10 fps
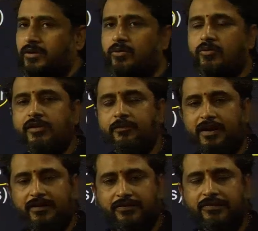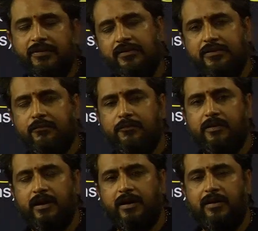No surprise. Simple
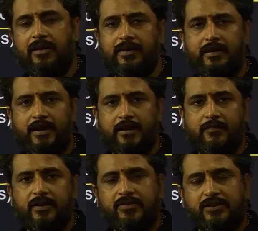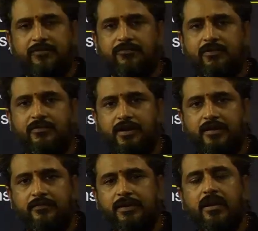linear arrangement, straightforward
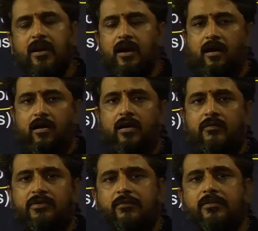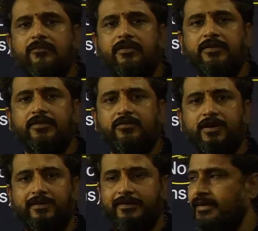arrangement. All of them are facing
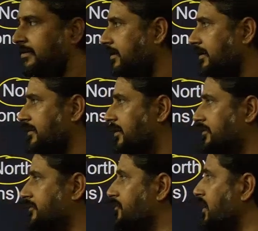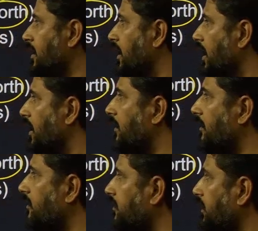towards north. And
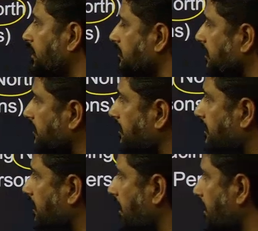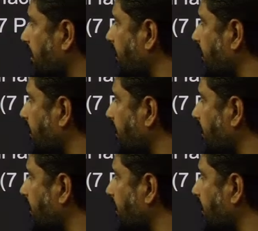this is slightly